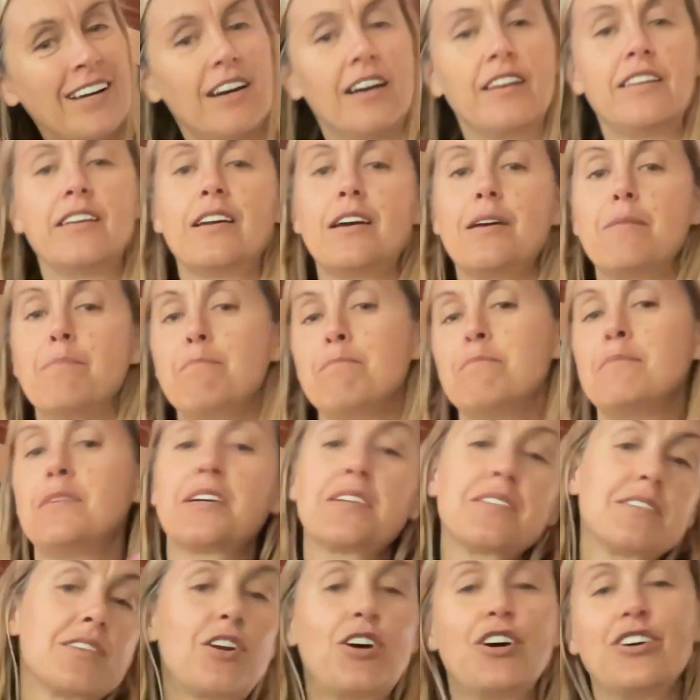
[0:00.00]
and then I
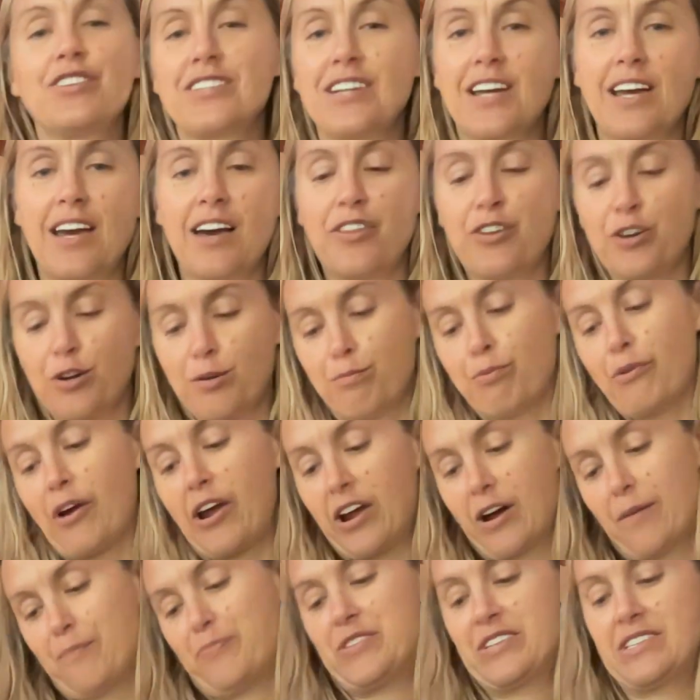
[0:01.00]
mix it all together, break
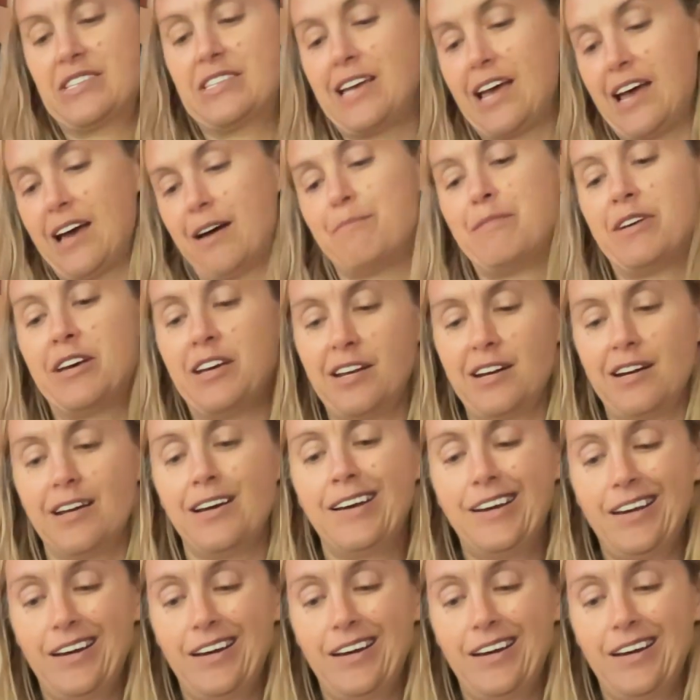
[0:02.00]
up the salmon,